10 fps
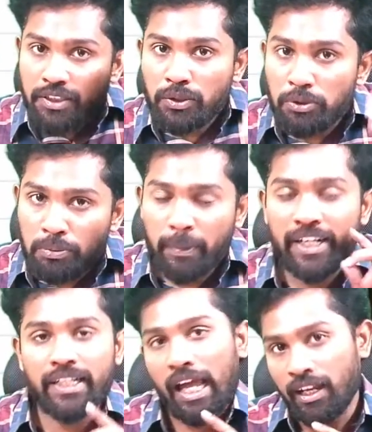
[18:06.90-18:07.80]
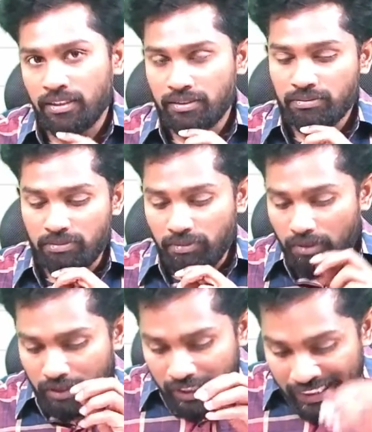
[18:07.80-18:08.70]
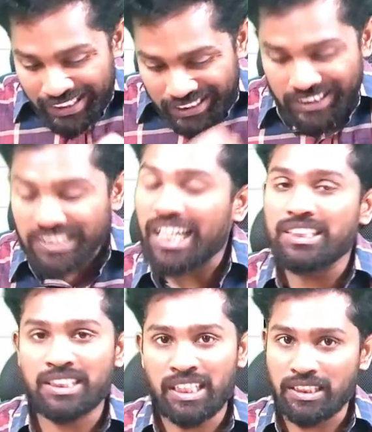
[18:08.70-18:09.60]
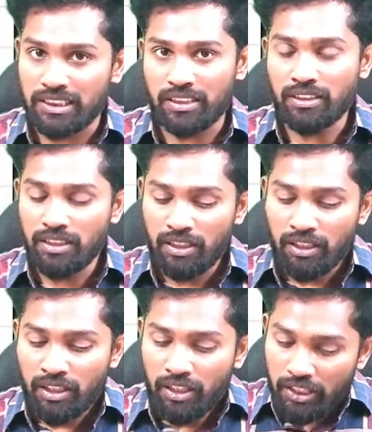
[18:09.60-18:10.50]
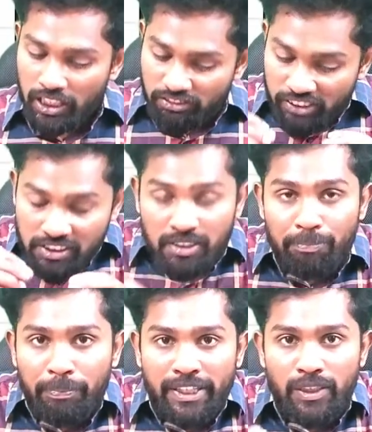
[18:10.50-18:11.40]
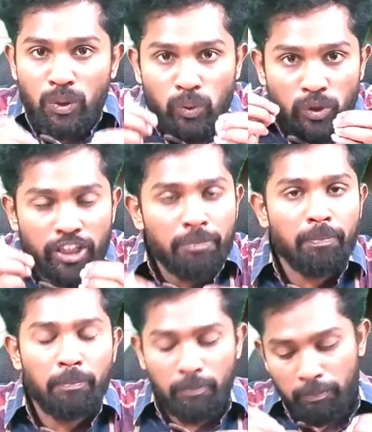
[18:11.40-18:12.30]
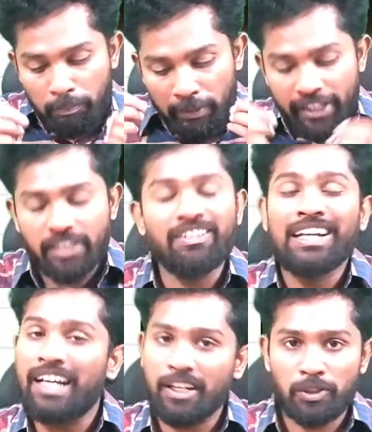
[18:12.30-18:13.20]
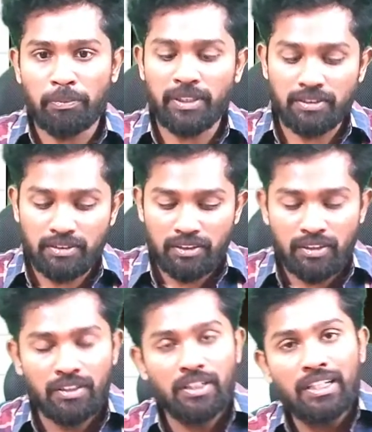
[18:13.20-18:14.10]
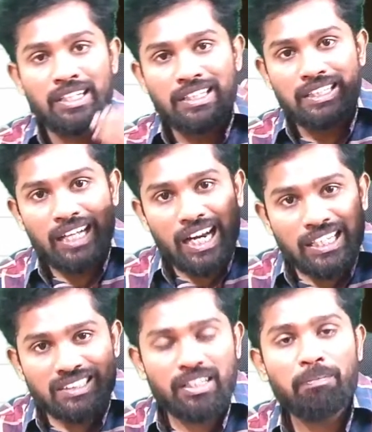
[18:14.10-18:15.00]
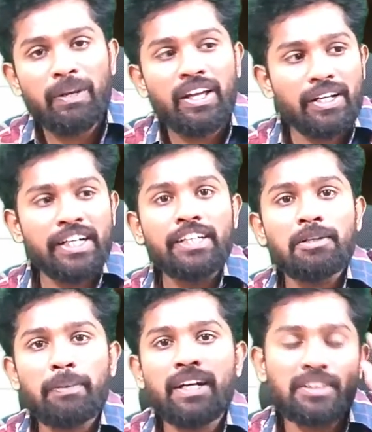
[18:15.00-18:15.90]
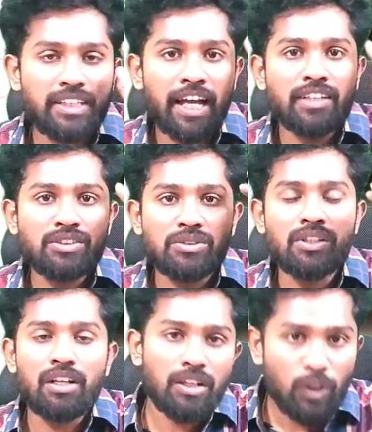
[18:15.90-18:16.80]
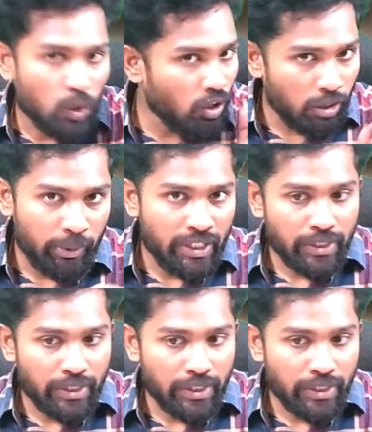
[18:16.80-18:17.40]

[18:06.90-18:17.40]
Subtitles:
to pay tax in this transaction, if recipient only paid 1 lakh rupees and supplier didn't pay tax to the government,